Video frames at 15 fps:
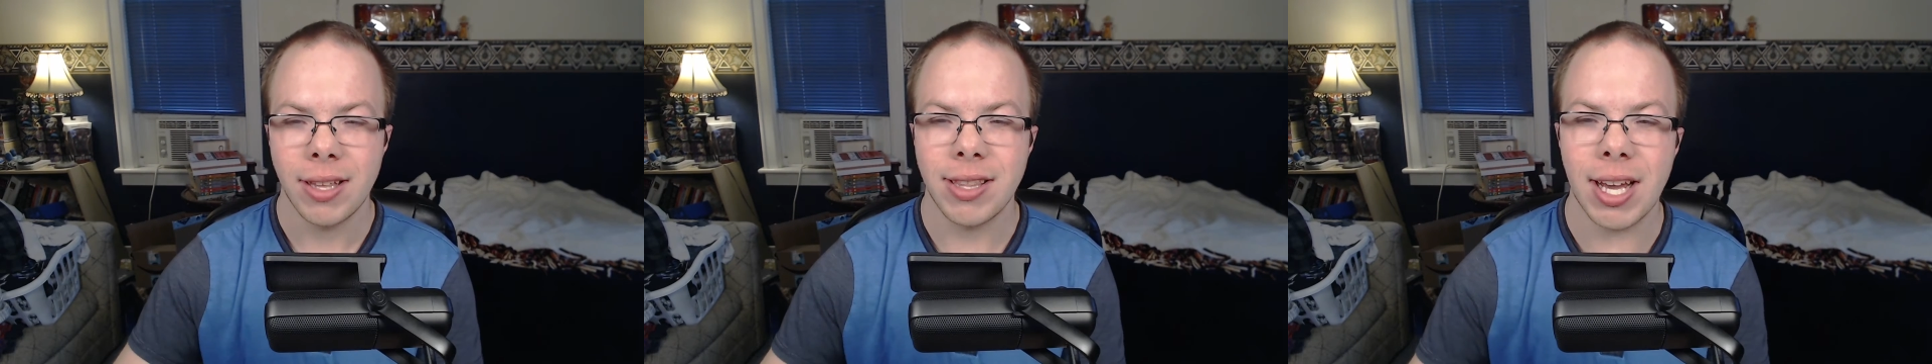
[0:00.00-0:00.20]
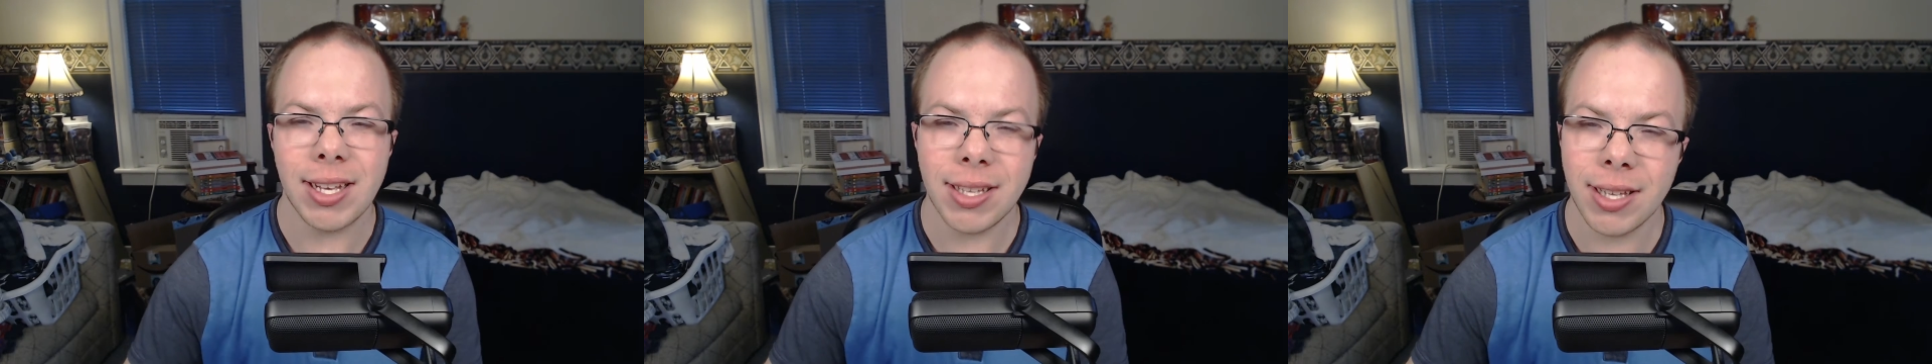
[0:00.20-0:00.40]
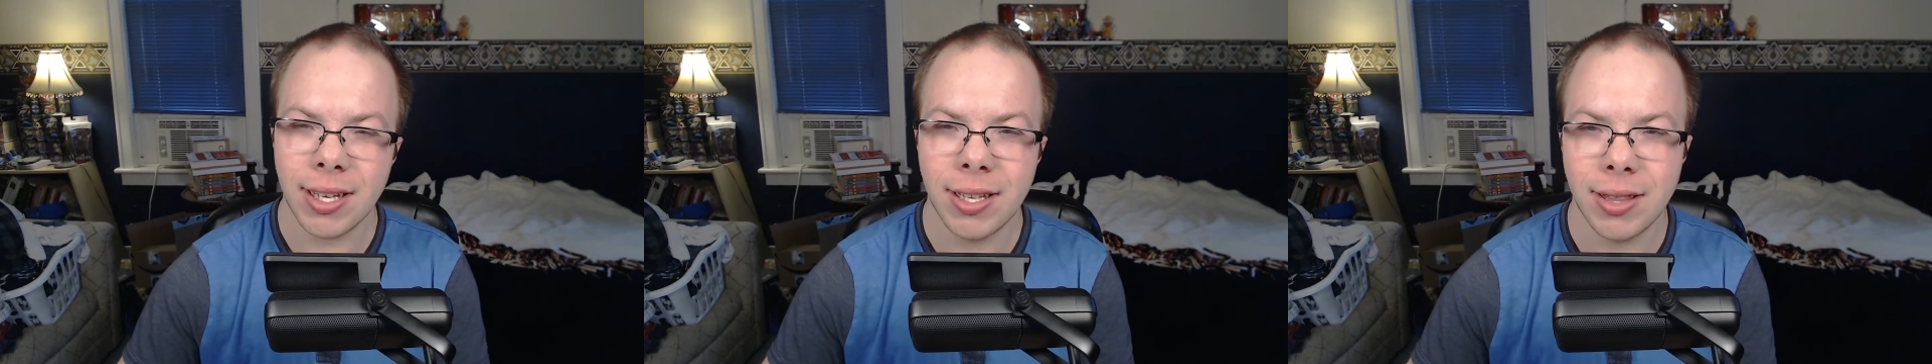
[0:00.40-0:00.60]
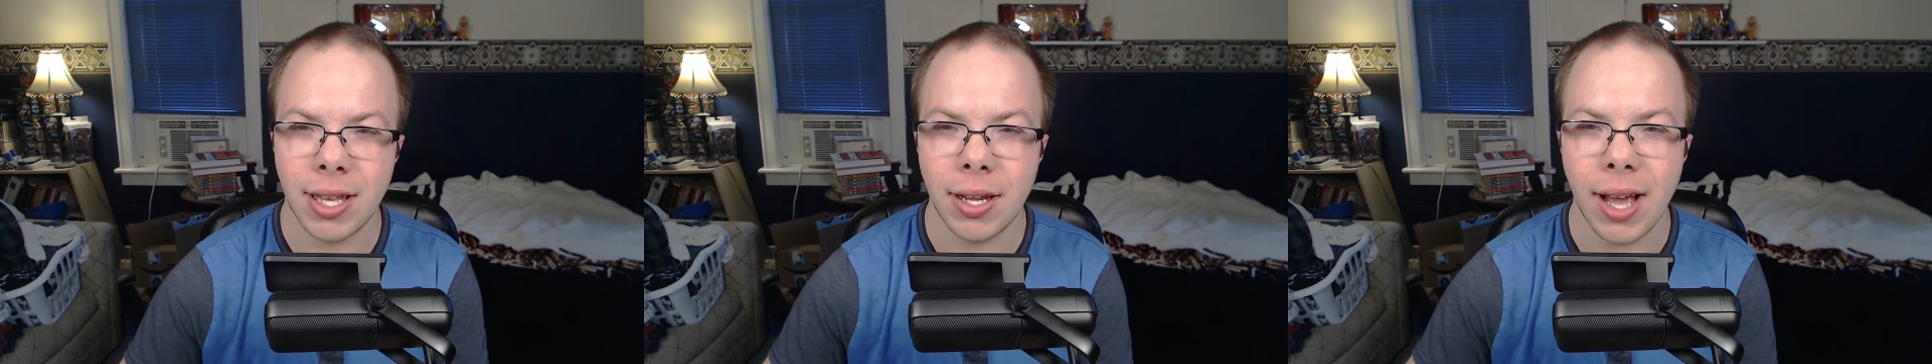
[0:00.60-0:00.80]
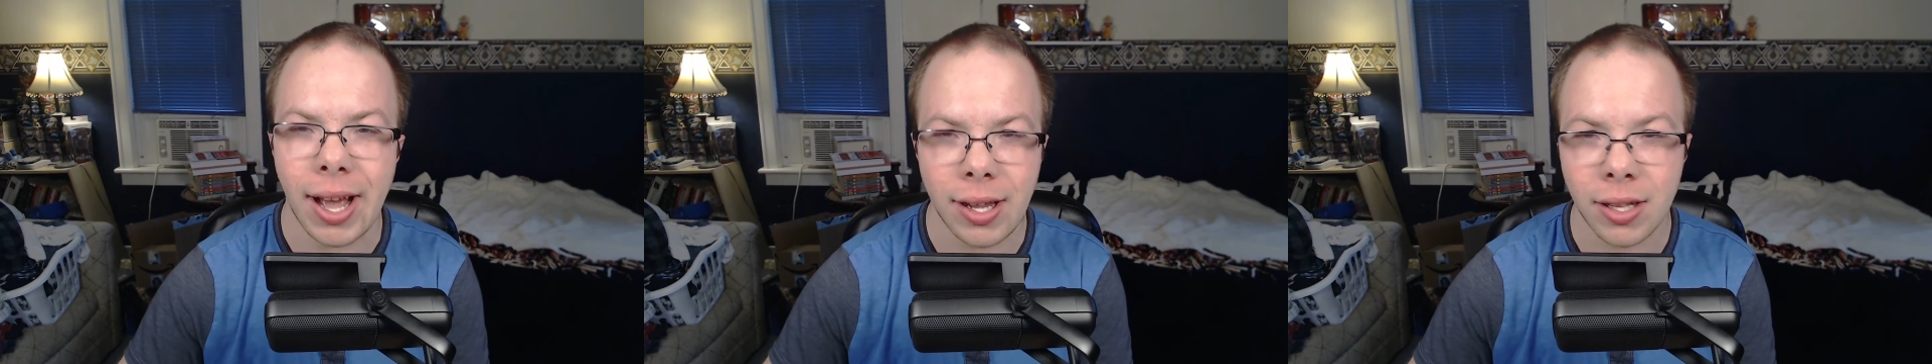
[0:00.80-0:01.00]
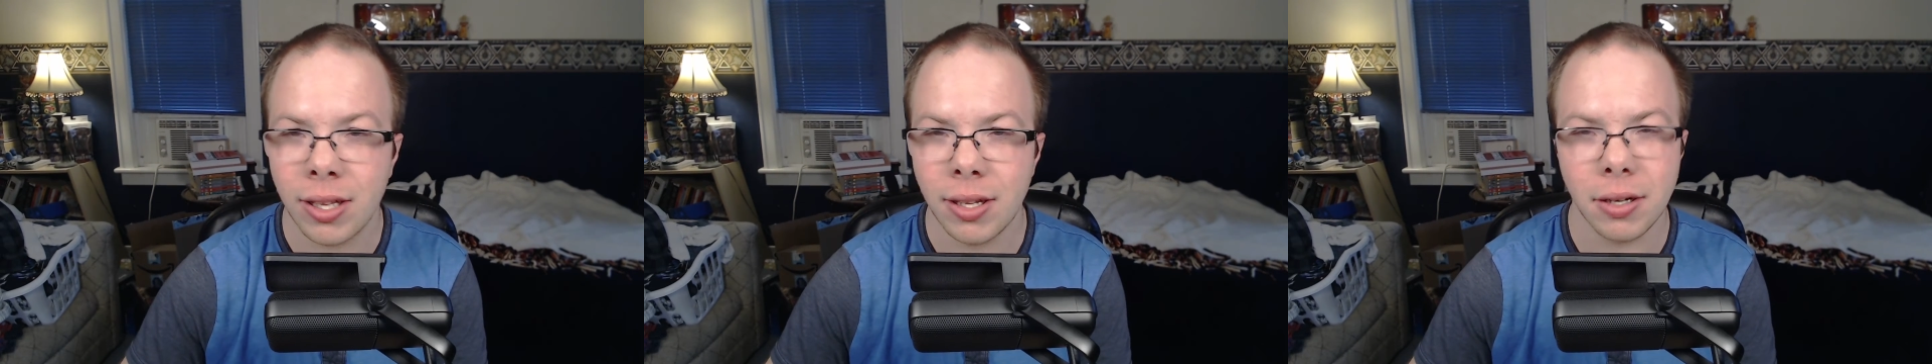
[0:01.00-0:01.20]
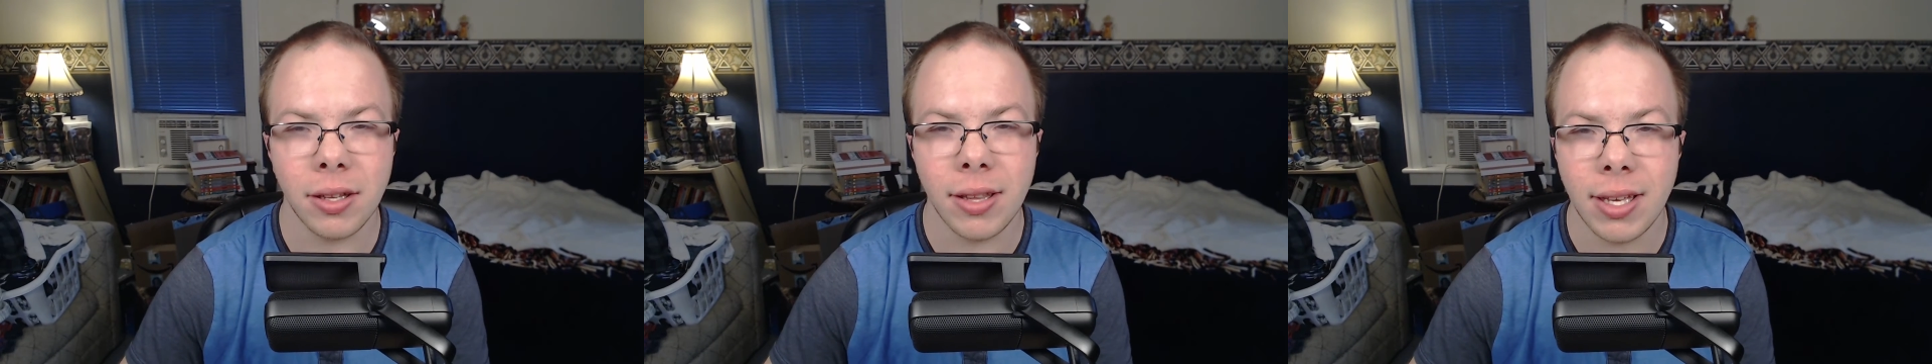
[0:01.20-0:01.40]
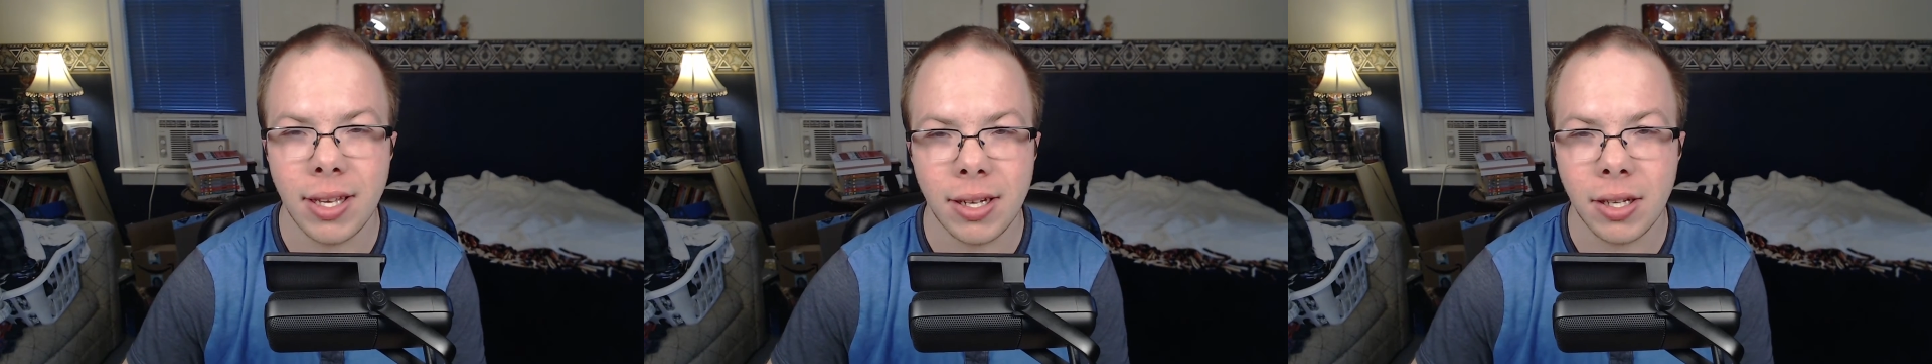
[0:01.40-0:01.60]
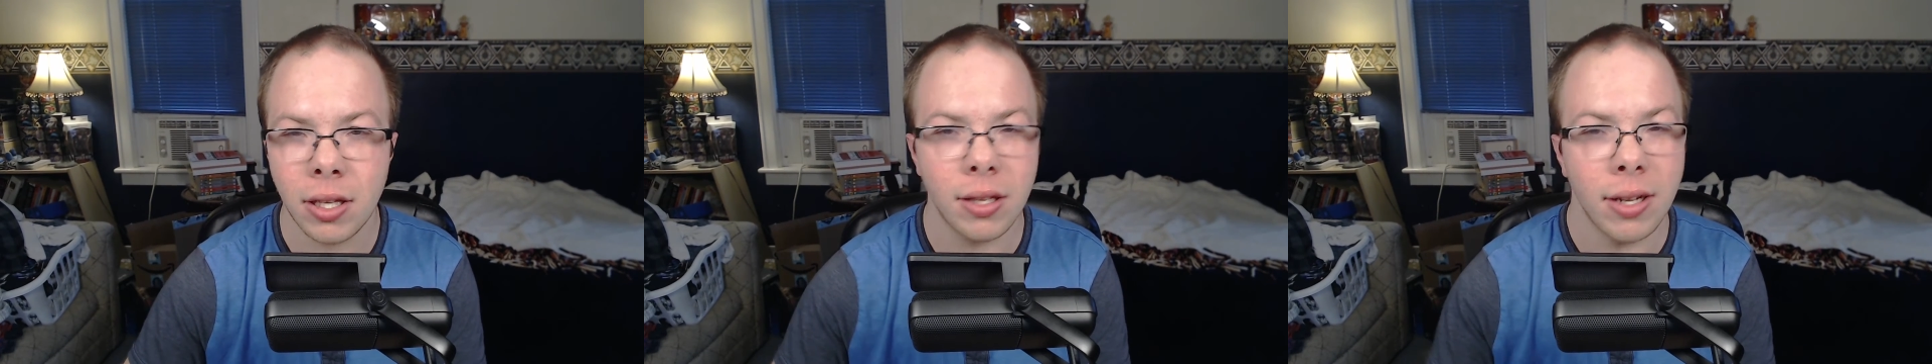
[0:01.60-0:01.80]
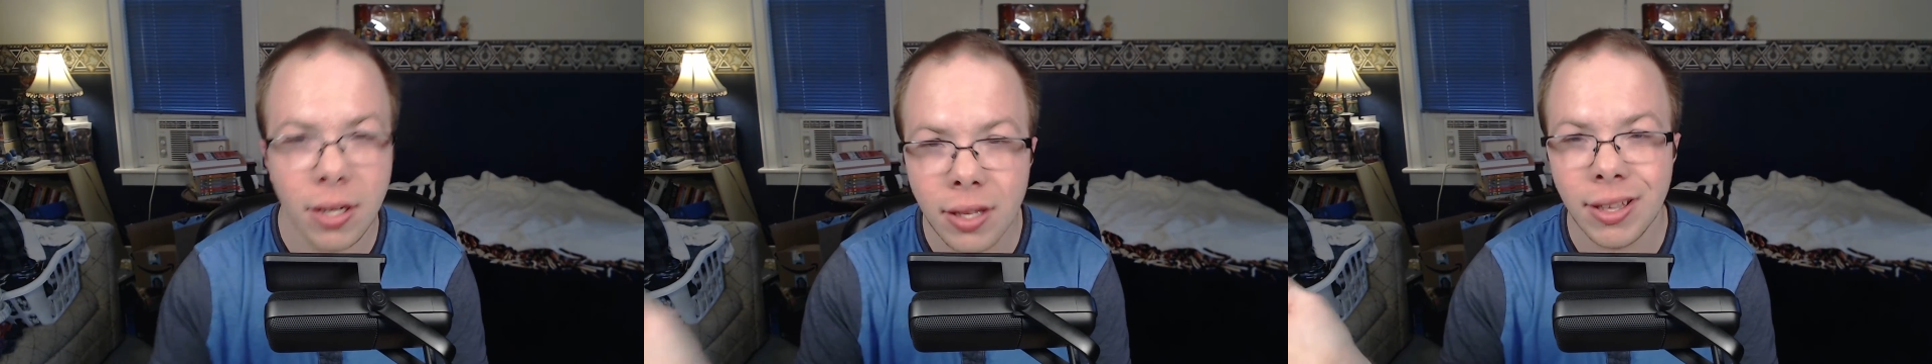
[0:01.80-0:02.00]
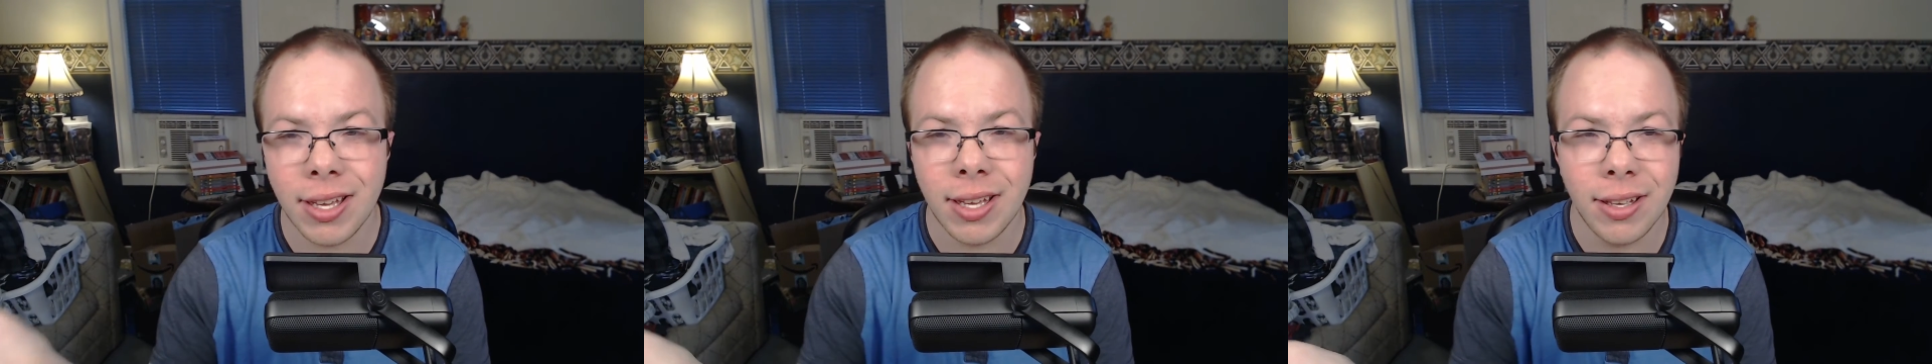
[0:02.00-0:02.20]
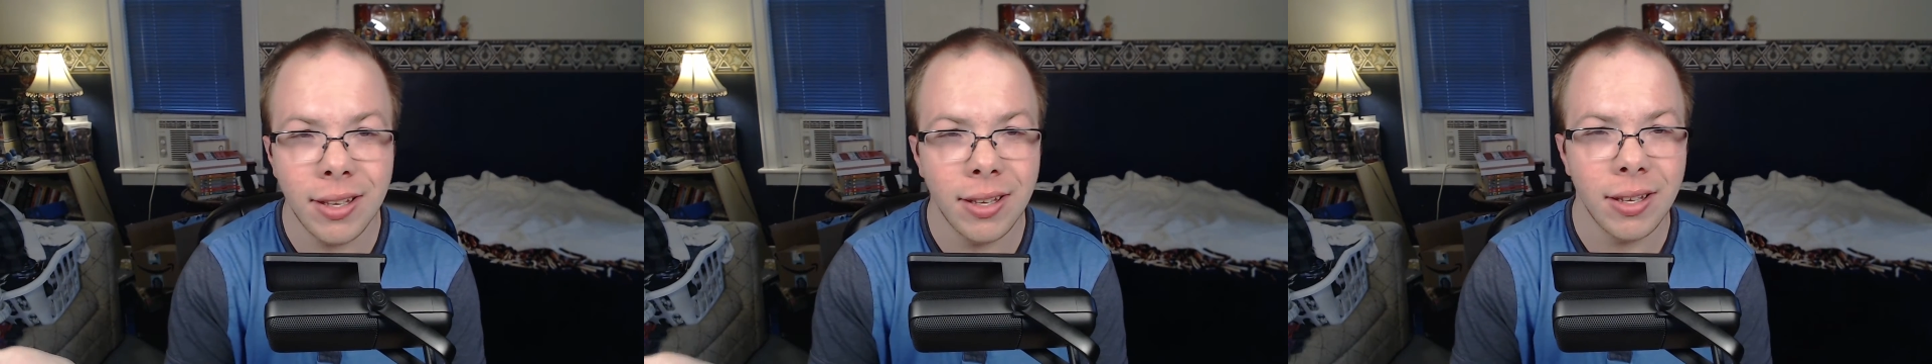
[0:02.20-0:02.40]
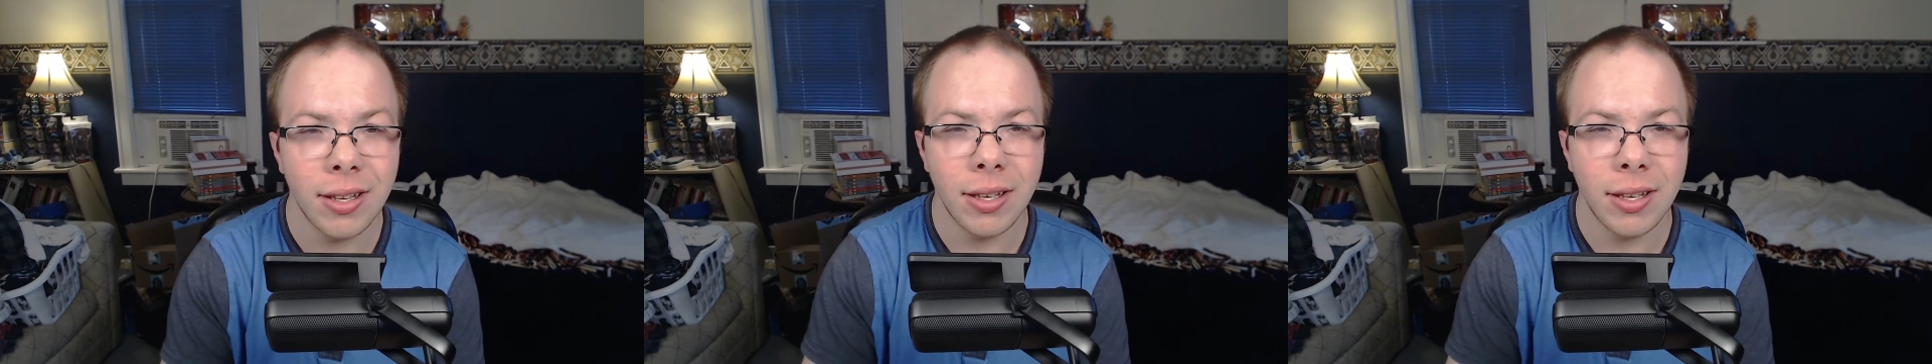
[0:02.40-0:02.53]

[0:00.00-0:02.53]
That they uh, clearly, clearly,